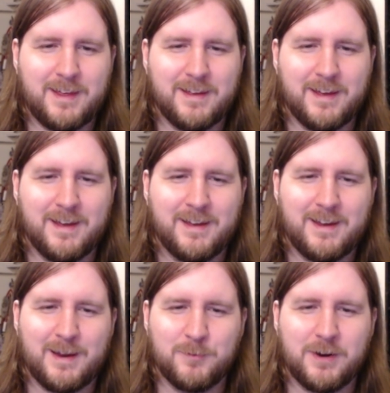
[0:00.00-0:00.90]

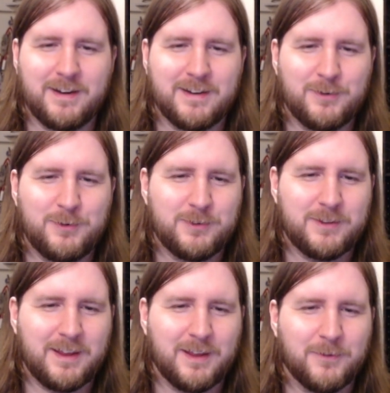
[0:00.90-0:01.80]
I'm writing down who's
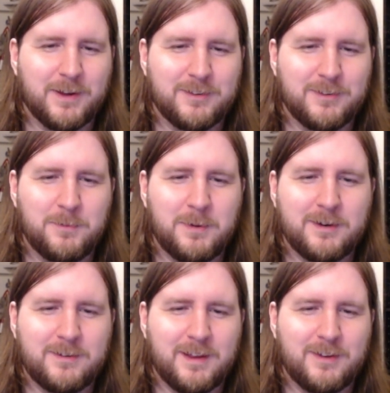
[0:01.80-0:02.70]
taking what, so you'd
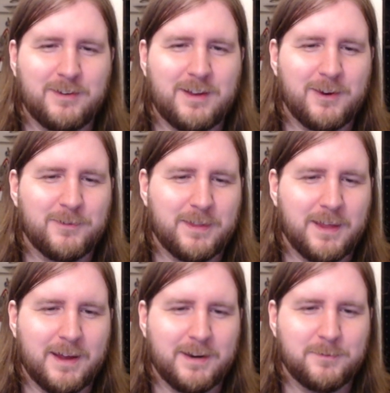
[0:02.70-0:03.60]
better take good care of
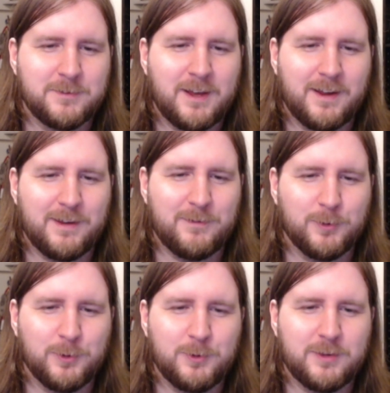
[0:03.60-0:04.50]
the items. If
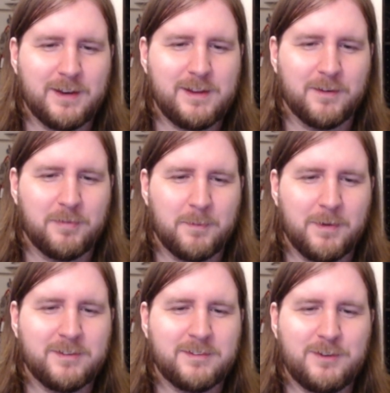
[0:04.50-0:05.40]
you lose any of
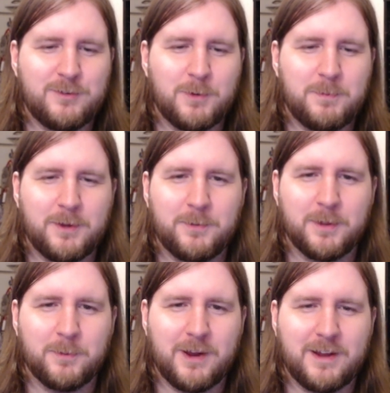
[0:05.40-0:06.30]
them, I'll send you a bill
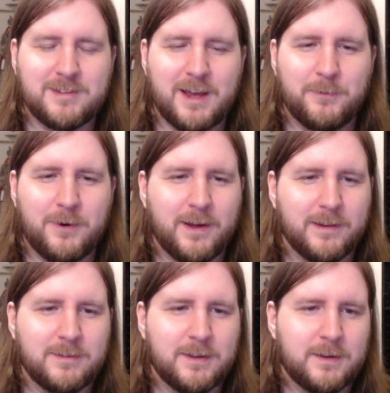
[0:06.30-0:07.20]
with a price I
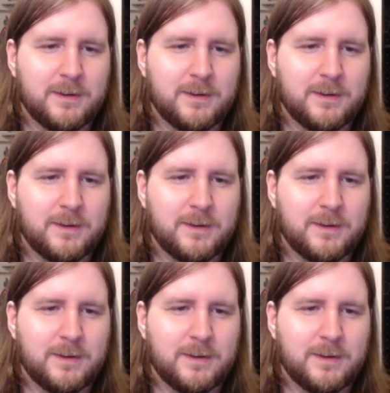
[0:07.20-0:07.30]
want.